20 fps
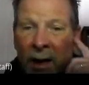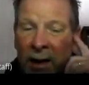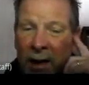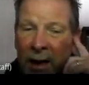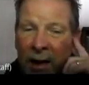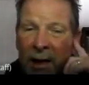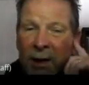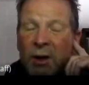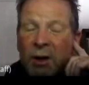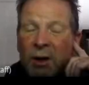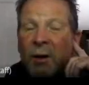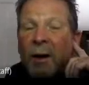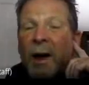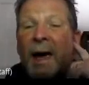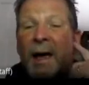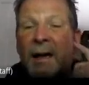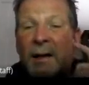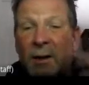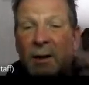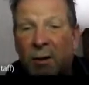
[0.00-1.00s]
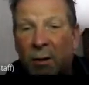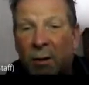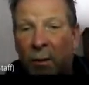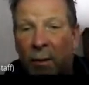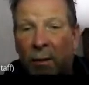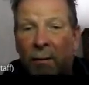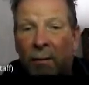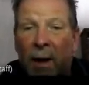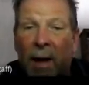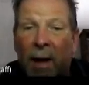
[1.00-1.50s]
You get your answer
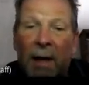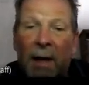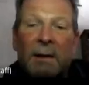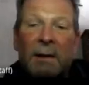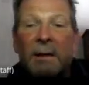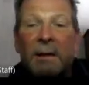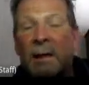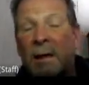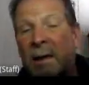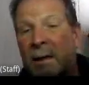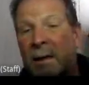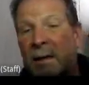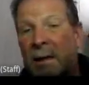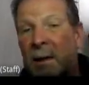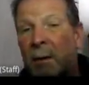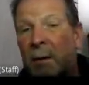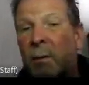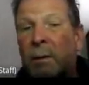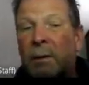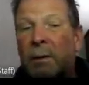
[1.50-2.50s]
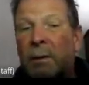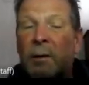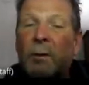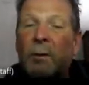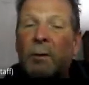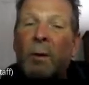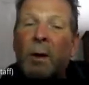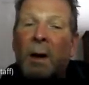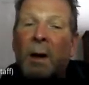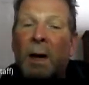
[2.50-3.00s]
of AC is equal
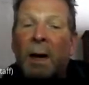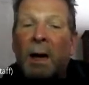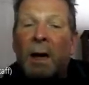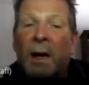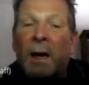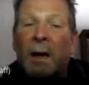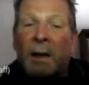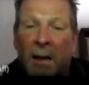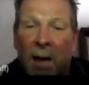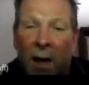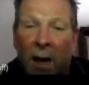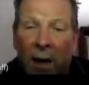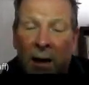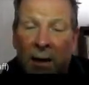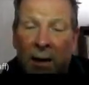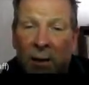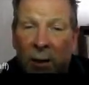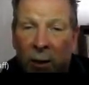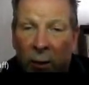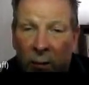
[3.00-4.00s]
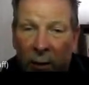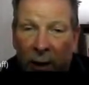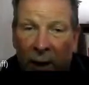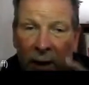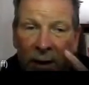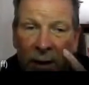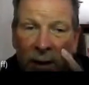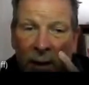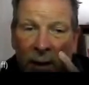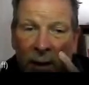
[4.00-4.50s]
to 9
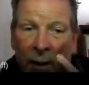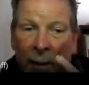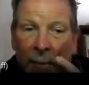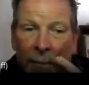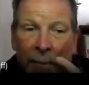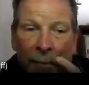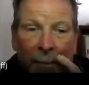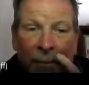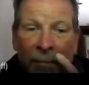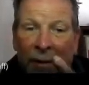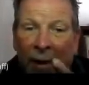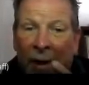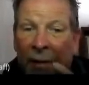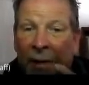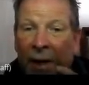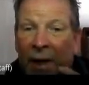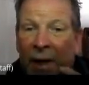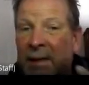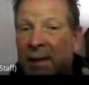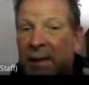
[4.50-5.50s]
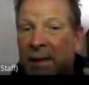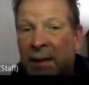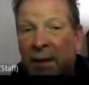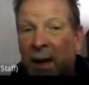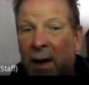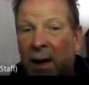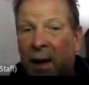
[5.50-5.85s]
units. Now there's